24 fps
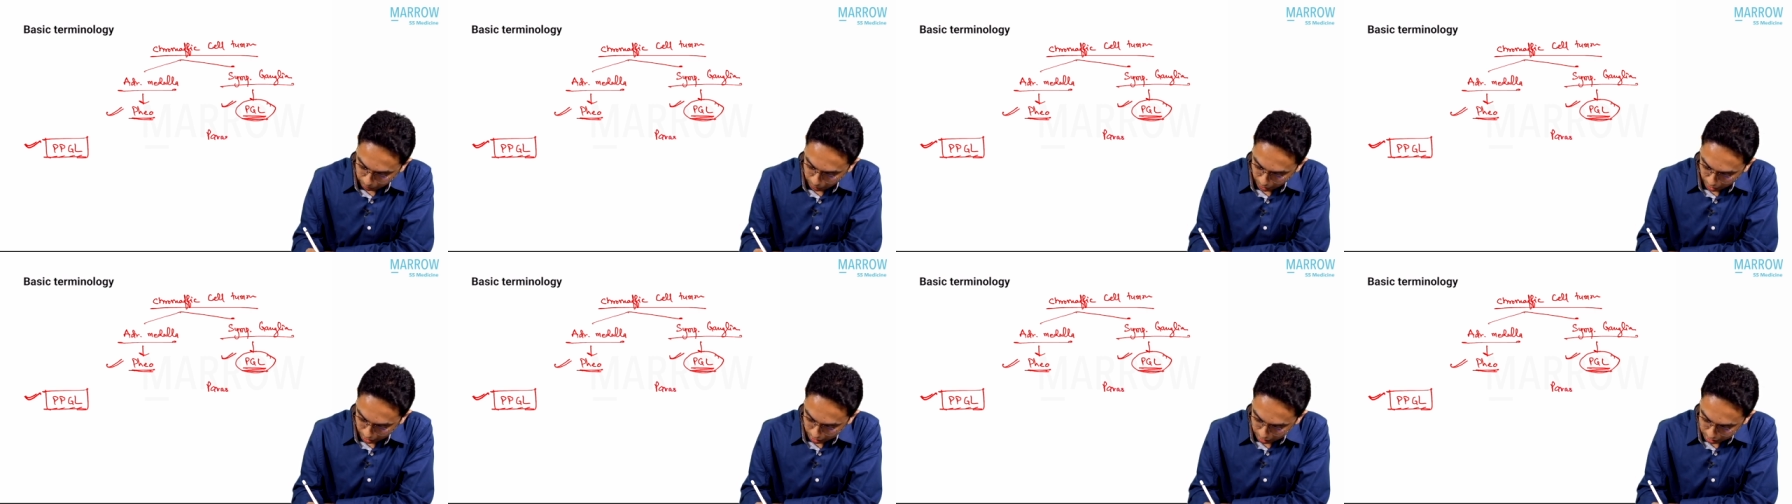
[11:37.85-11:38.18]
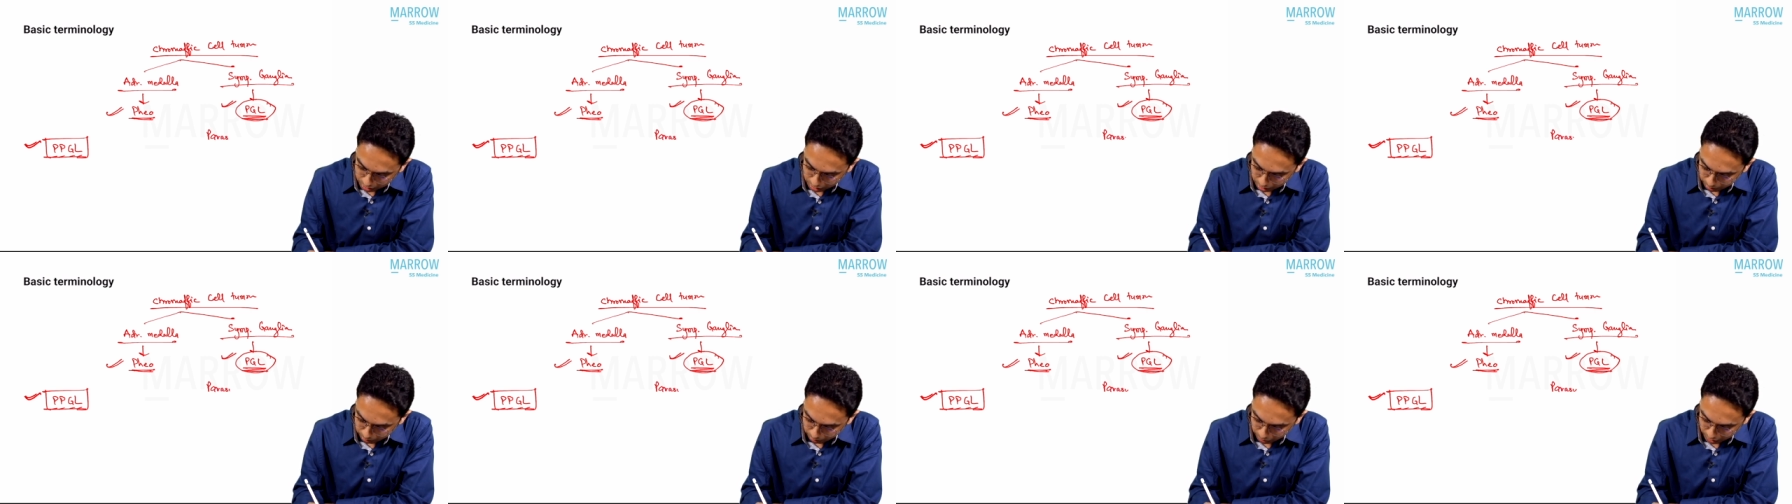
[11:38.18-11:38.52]

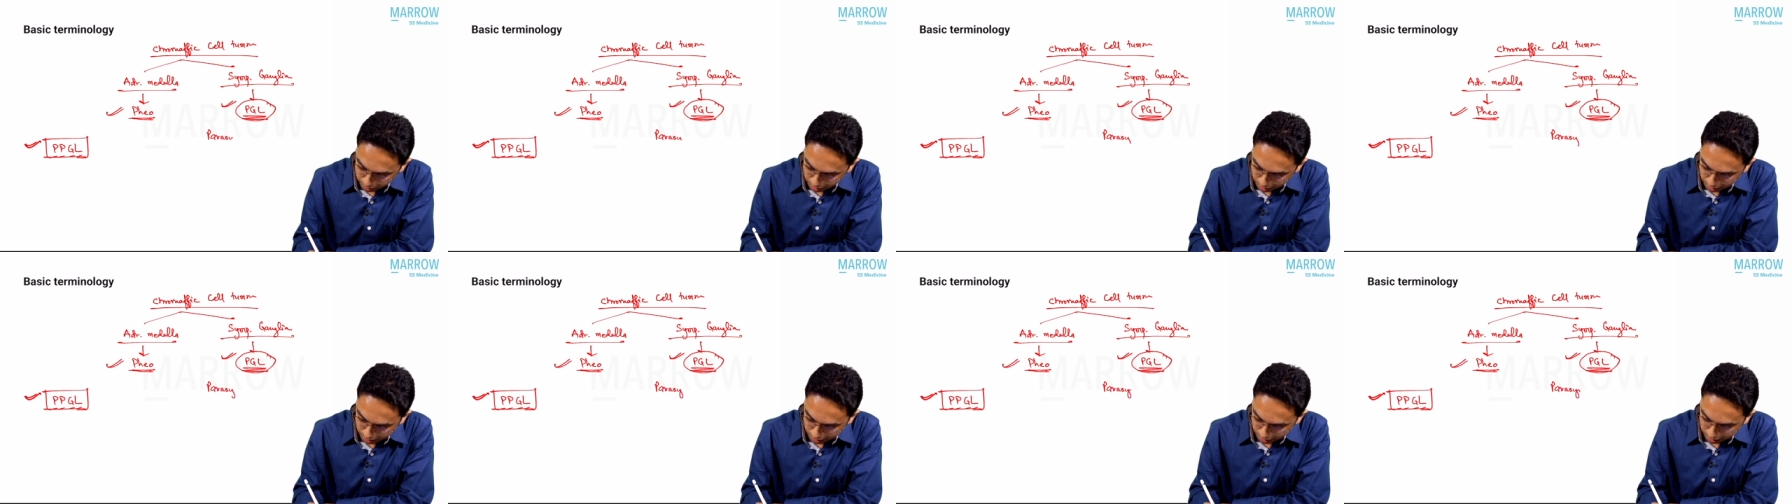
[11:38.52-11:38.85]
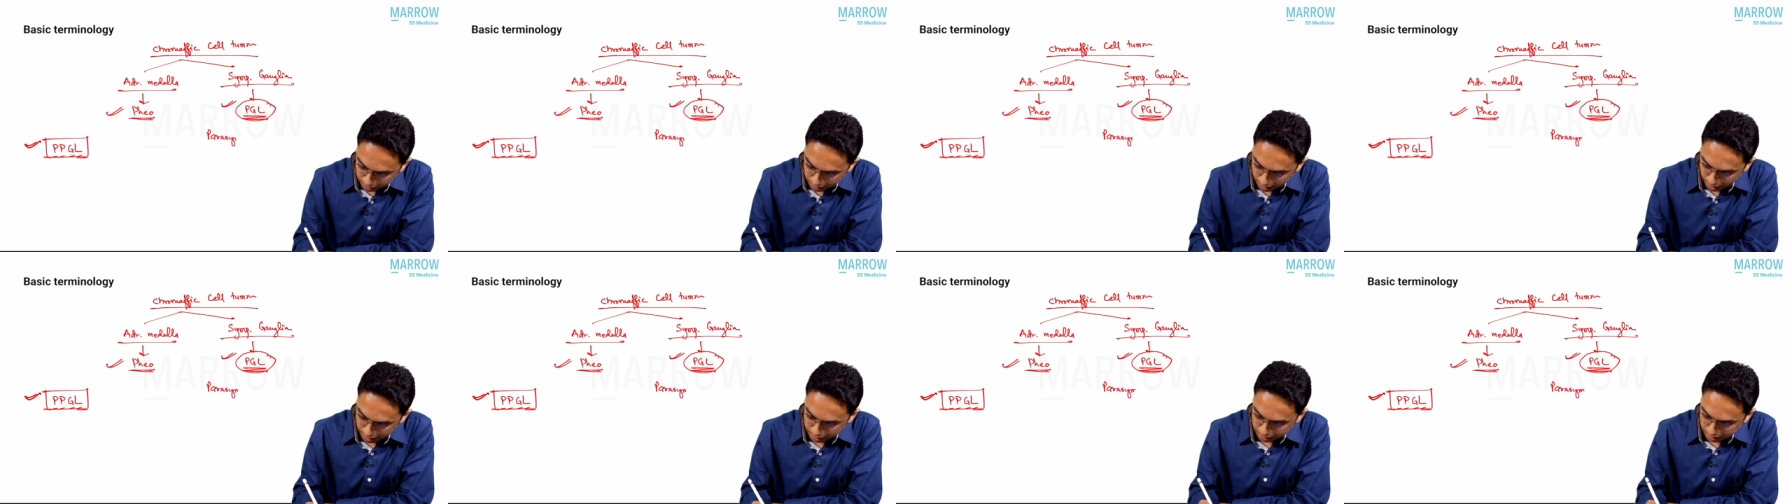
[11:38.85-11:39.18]
Parasympathetic
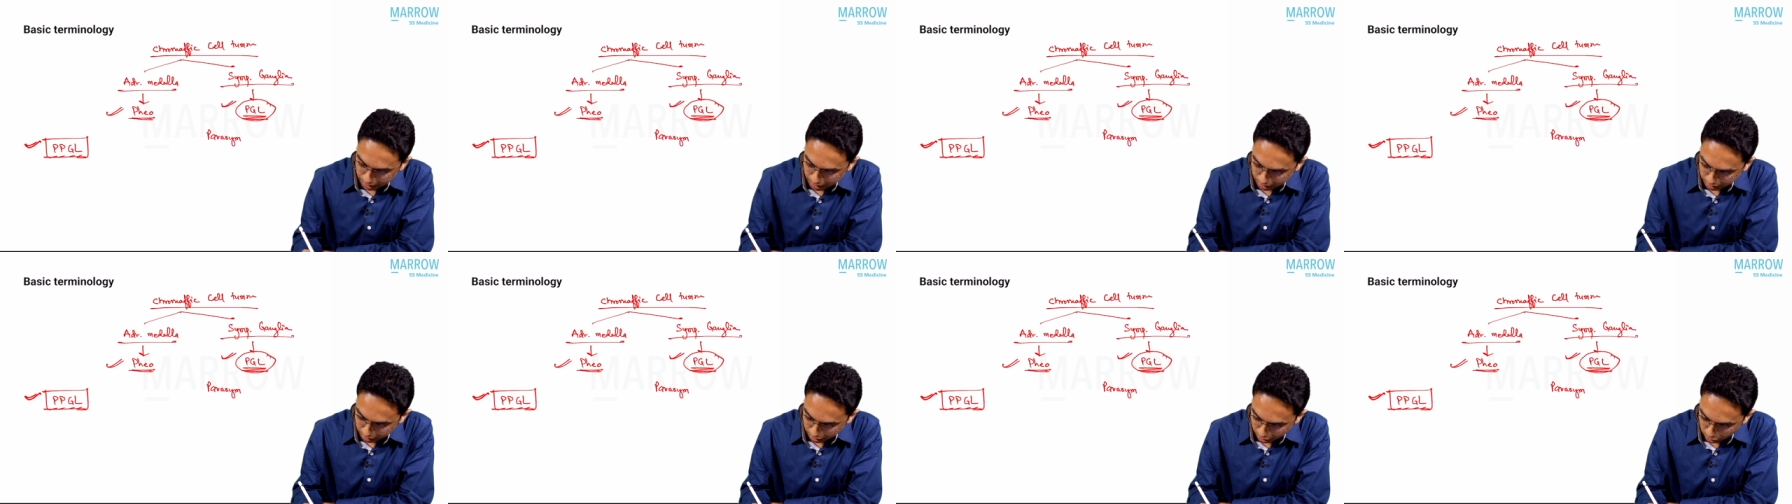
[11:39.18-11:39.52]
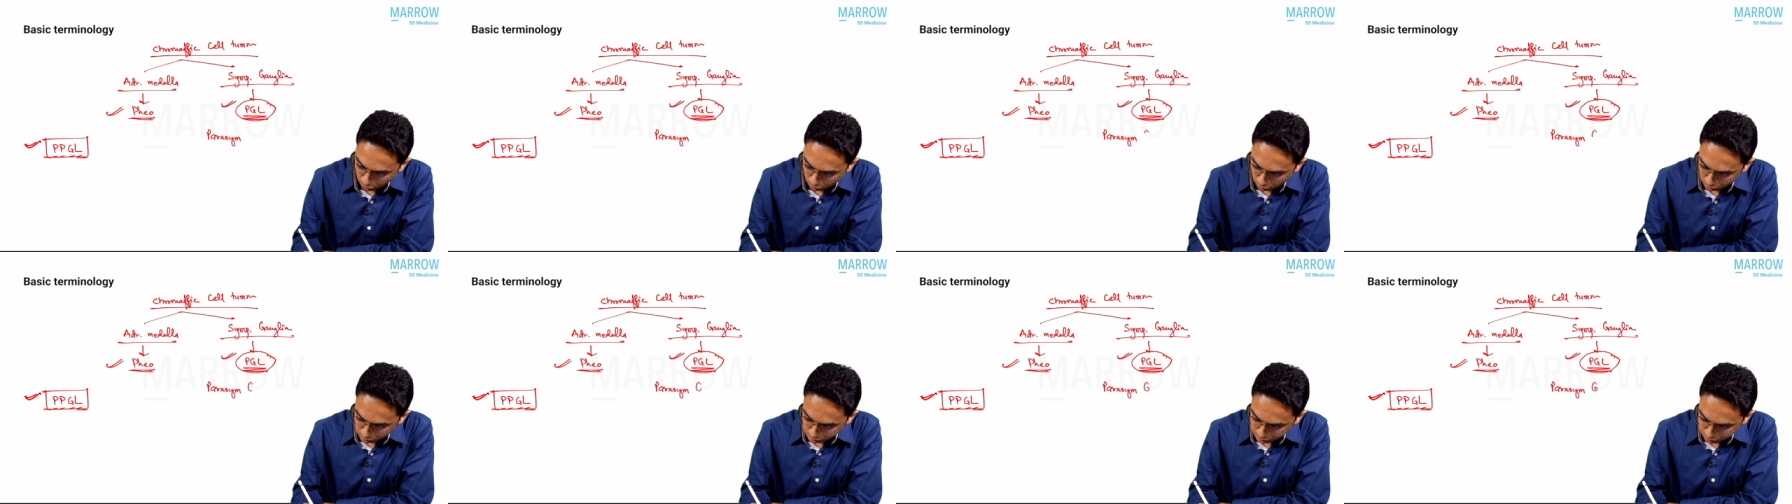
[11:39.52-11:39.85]
ganglia can
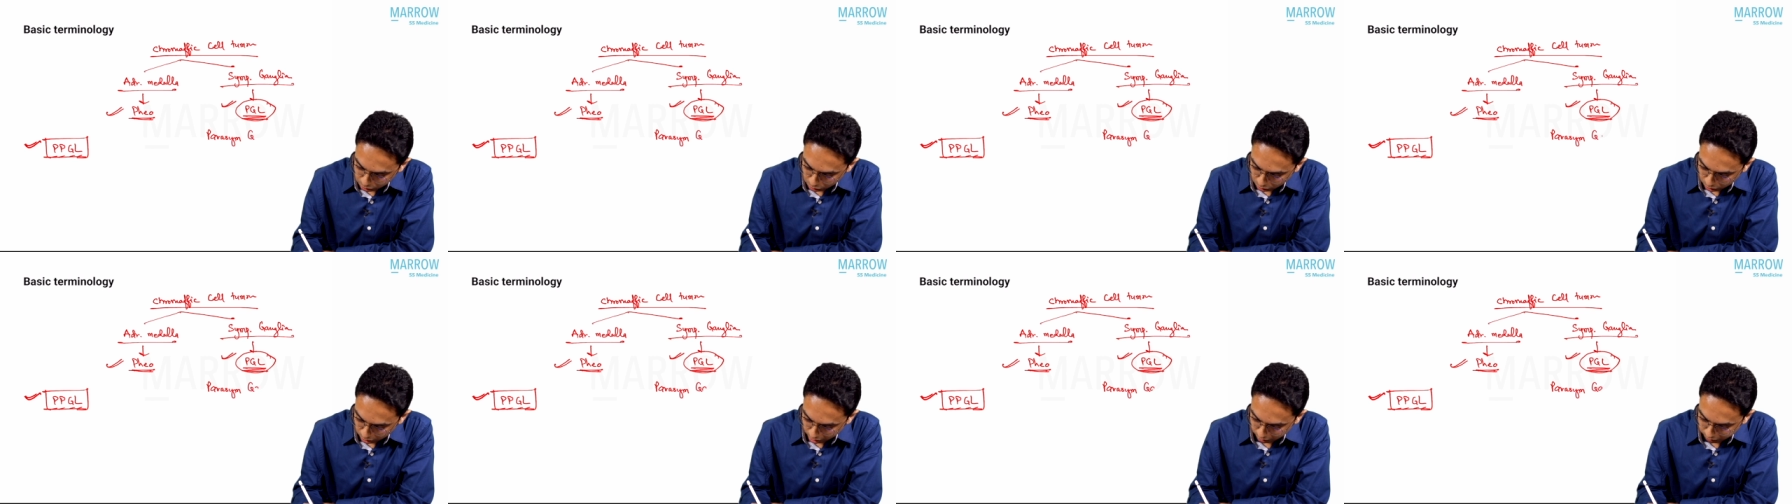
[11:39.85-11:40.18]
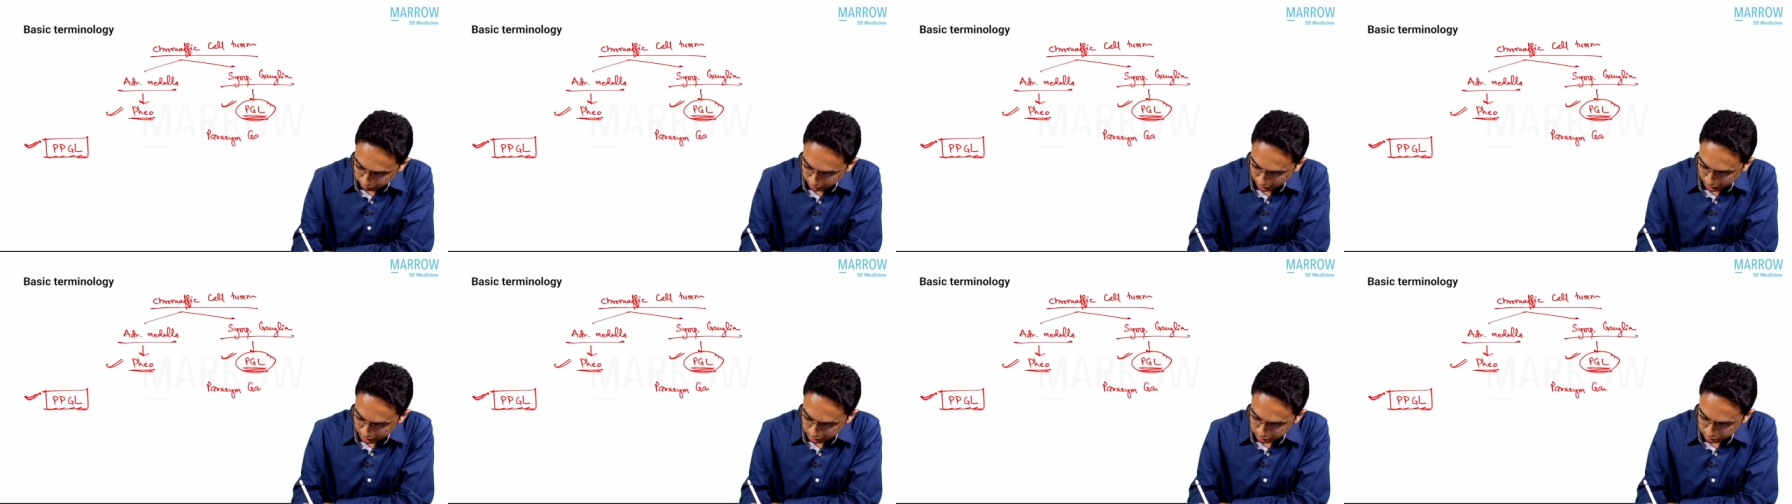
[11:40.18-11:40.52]
also give
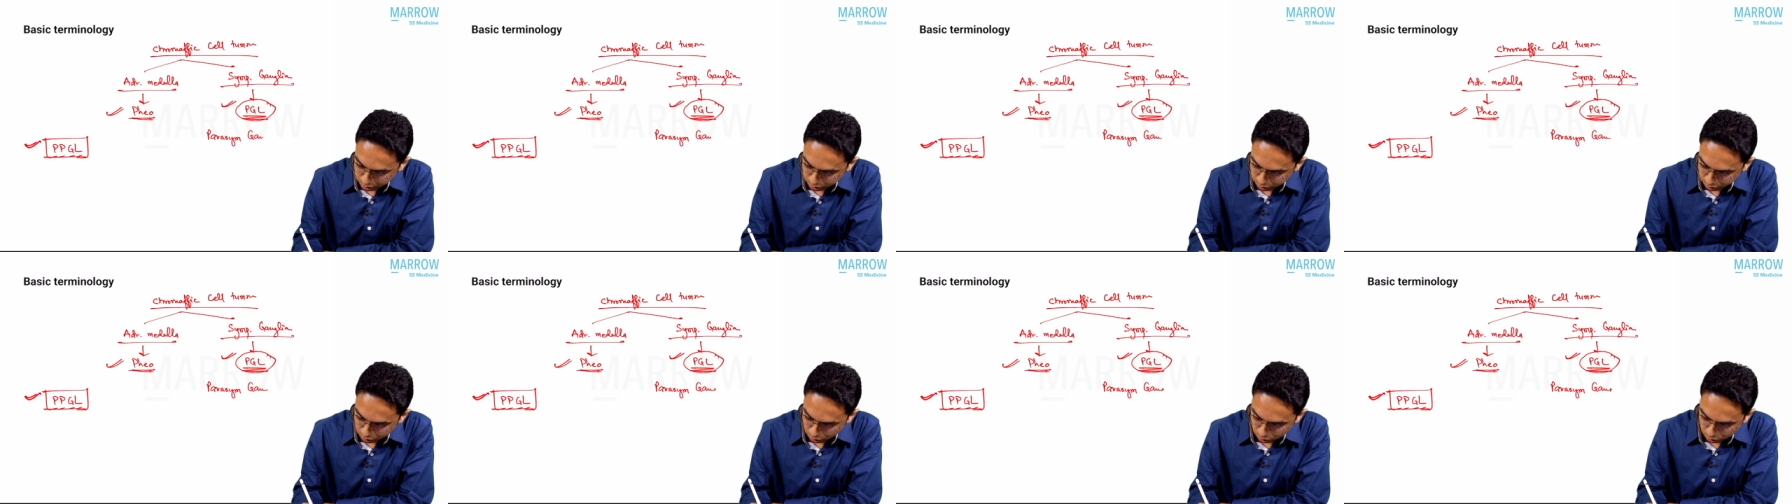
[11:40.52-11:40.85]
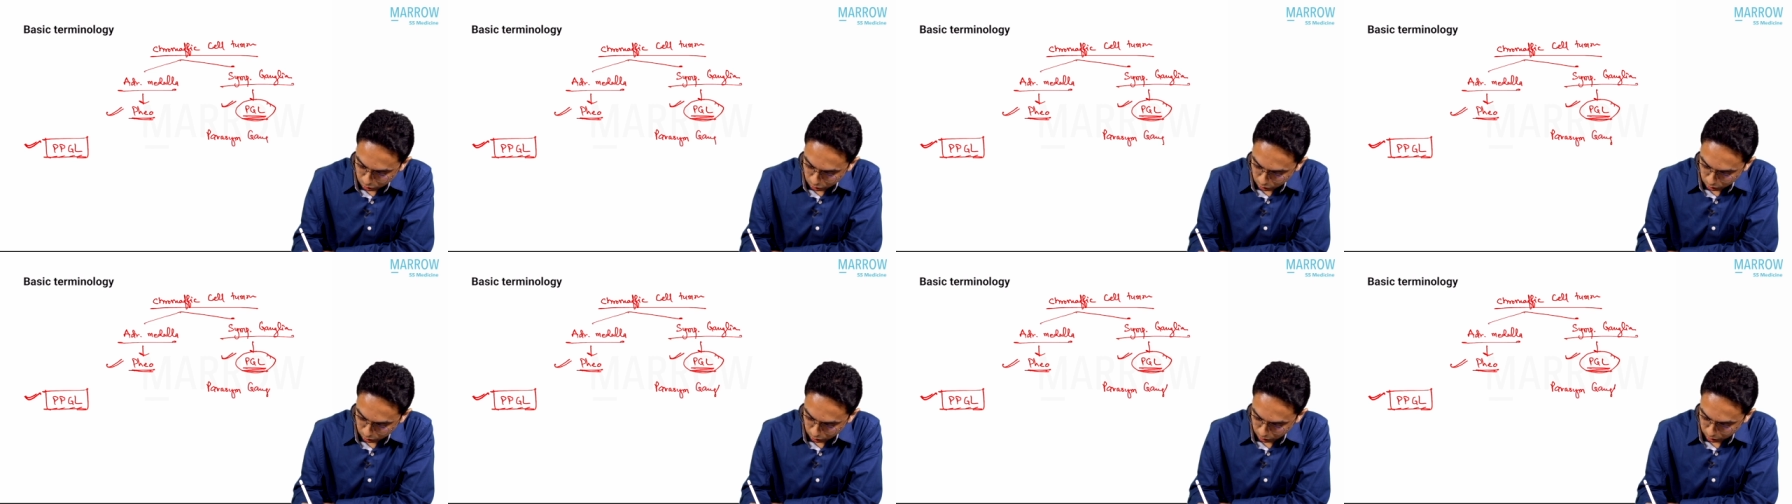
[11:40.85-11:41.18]
rise
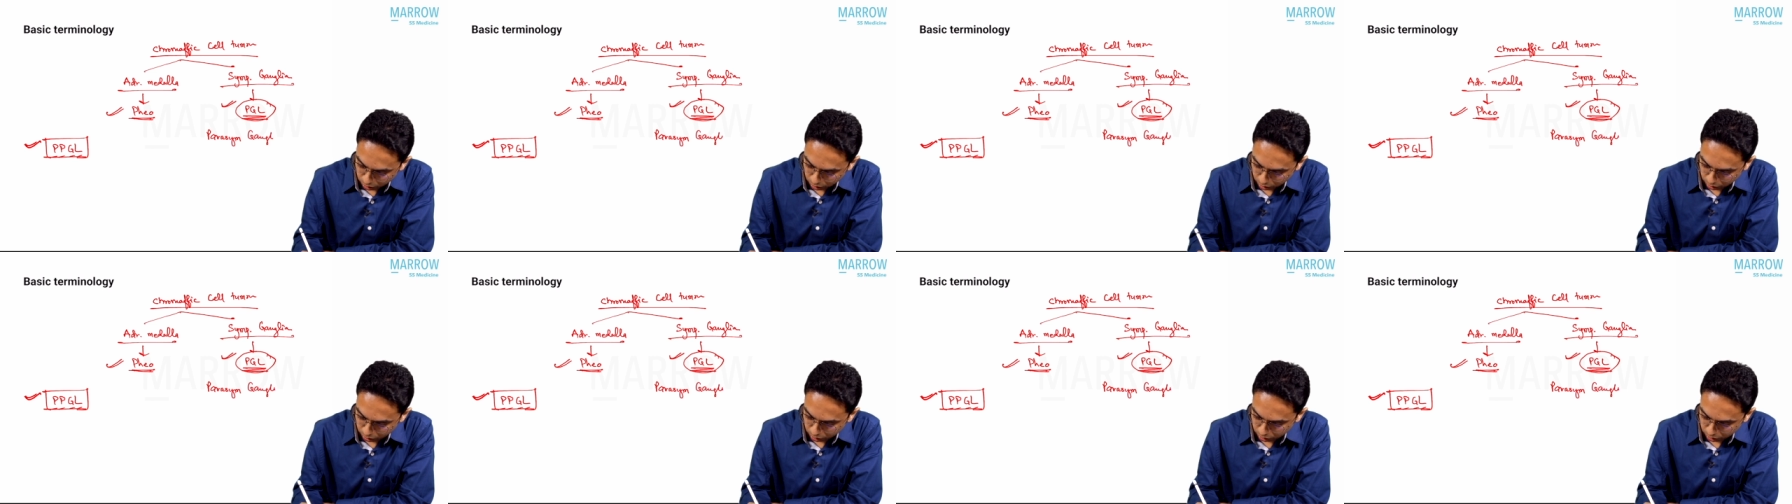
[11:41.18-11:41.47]
to